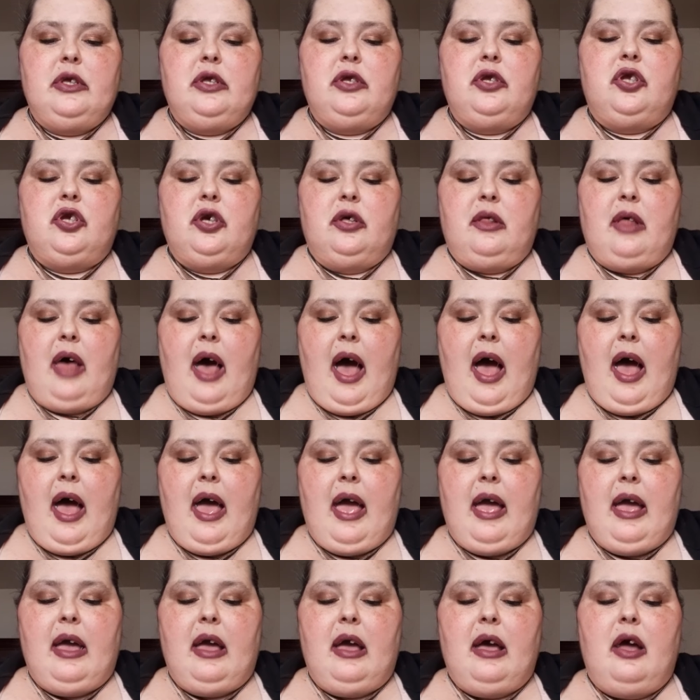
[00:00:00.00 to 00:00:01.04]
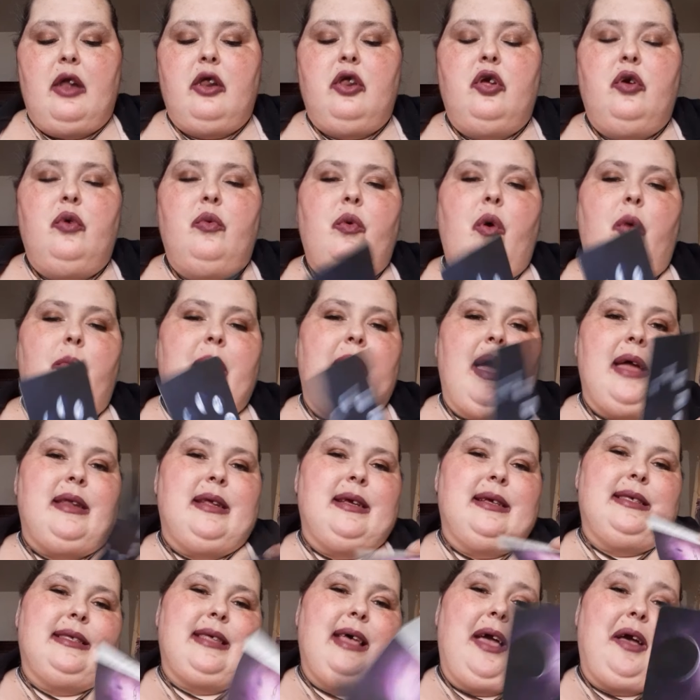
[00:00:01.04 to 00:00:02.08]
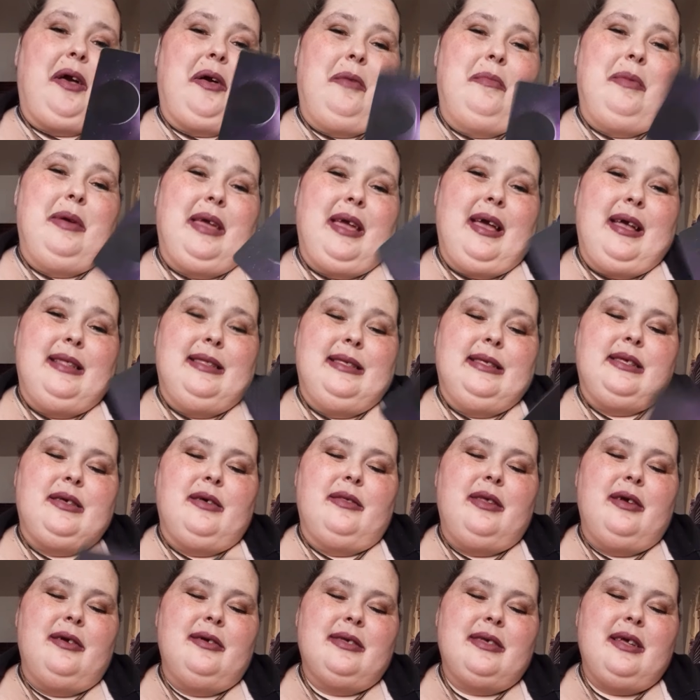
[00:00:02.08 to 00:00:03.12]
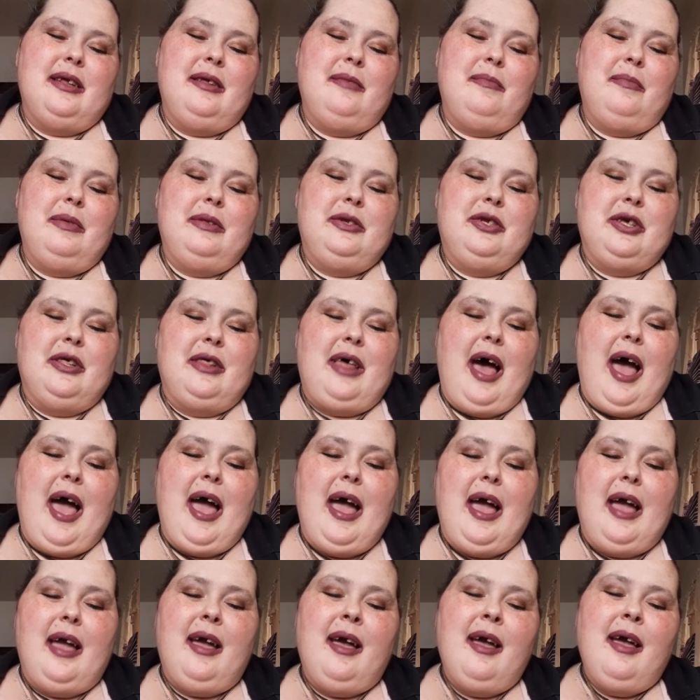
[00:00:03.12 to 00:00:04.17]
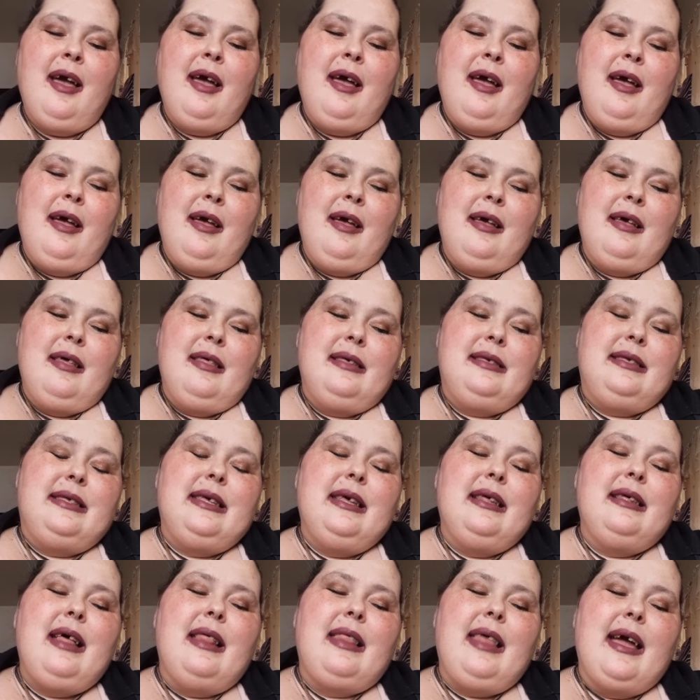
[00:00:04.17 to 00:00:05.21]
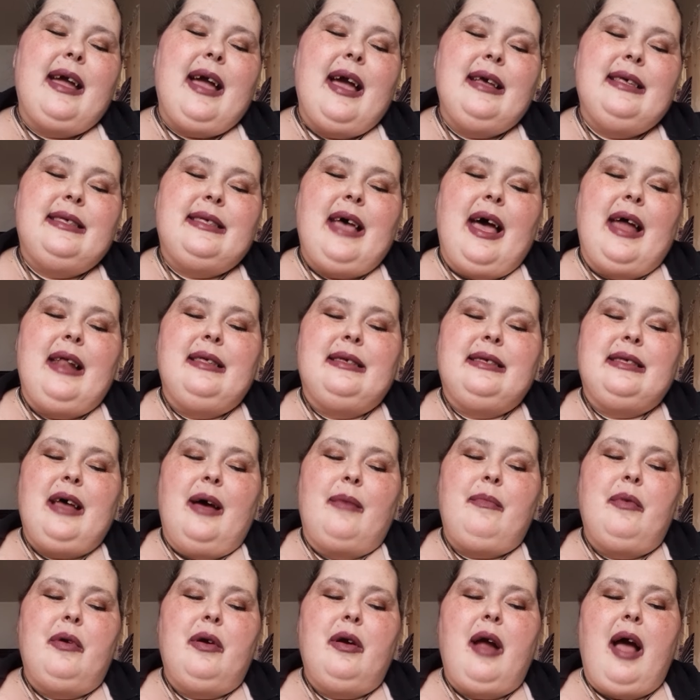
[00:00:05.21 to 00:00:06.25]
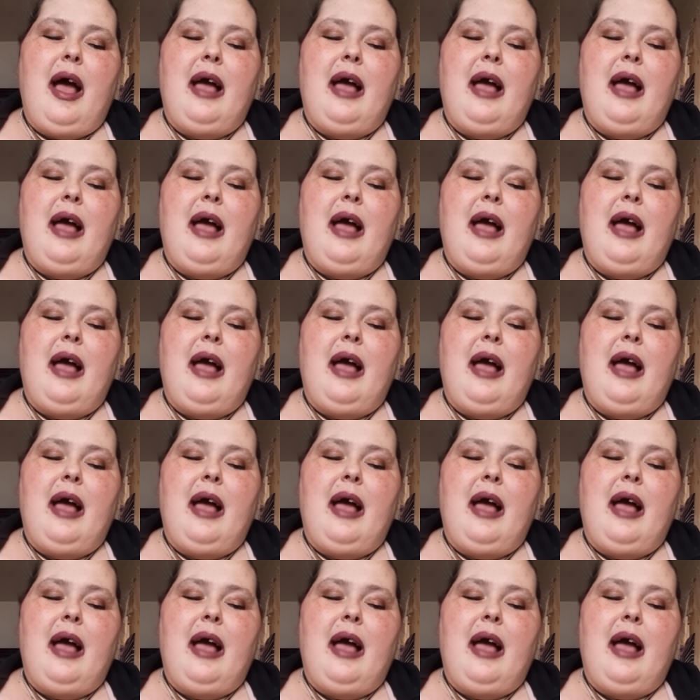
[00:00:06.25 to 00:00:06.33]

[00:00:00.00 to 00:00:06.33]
July, a new romantic cycle begins. So there's going to be July, like I said, summer,